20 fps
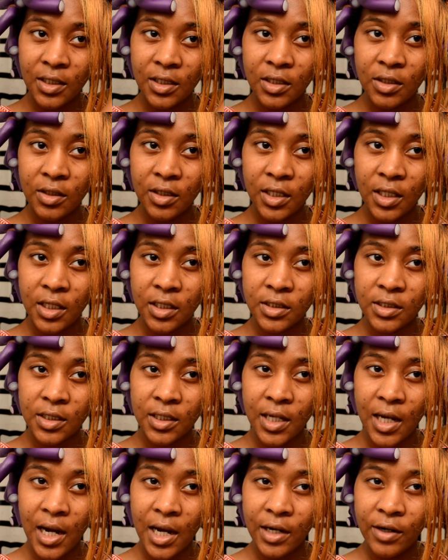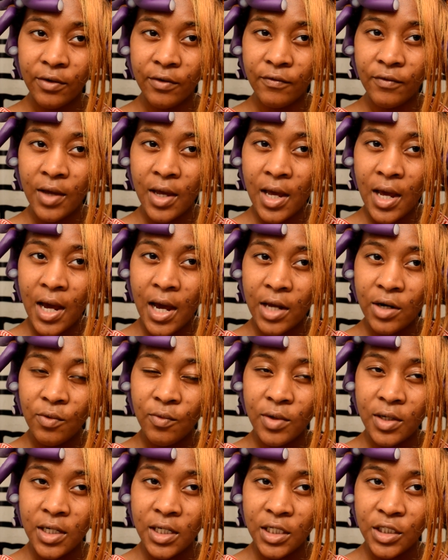looking to kind of, I don't
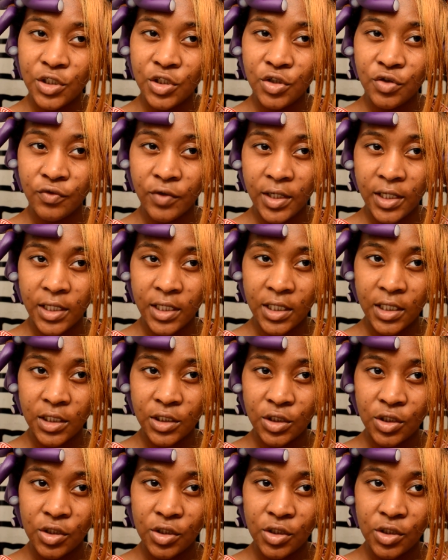want any shrinkage.